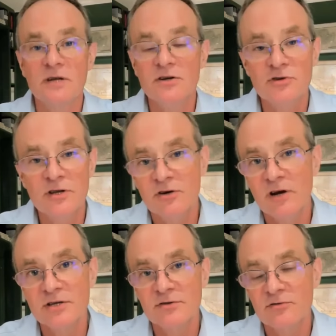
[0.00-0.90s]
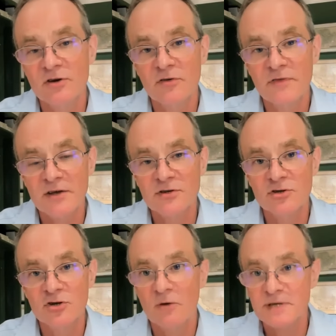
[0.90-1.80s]
an industry that created
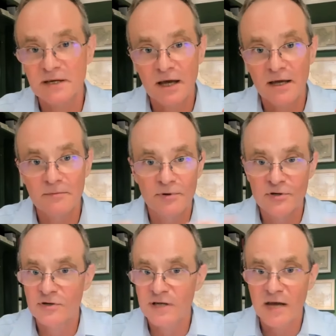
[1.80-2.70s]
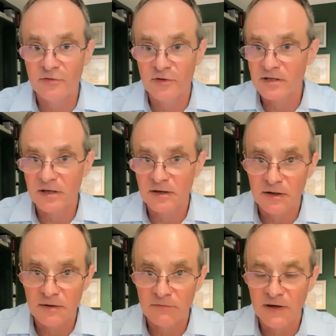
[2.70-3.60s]
300,000 jobs and, and produced, gave you things like
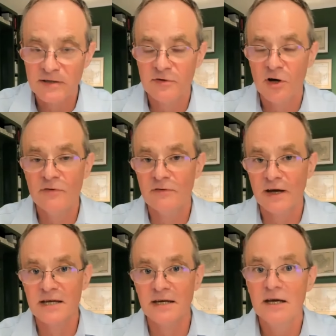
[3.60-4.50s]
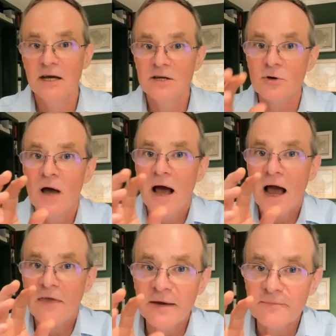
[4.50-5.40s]
an effective COVID vaccine. So
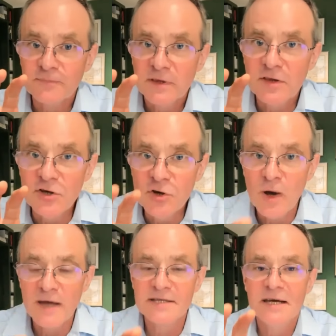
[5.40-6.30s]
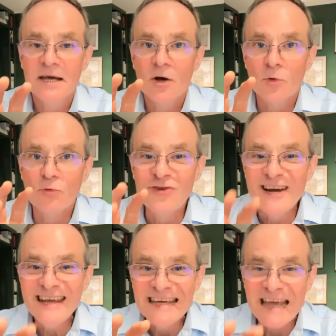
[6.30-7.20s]
I think the US
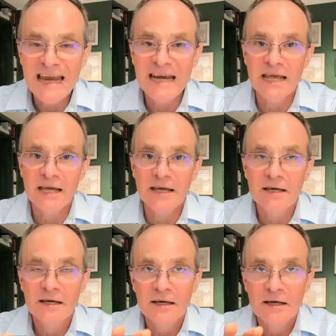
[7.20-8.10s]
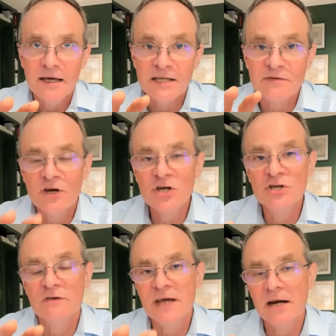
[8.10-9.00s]
regaining its
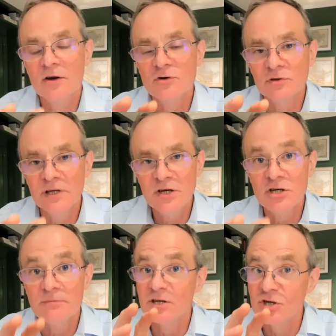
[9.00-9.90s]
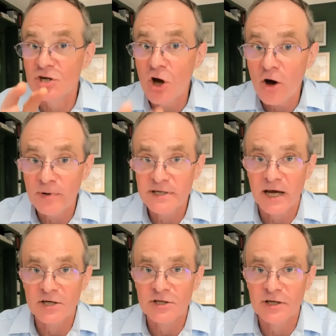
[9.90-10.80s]
vision of technological leadership is not
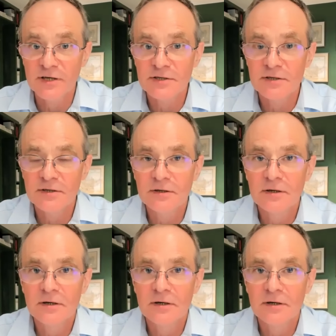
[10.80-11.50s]
protectionist,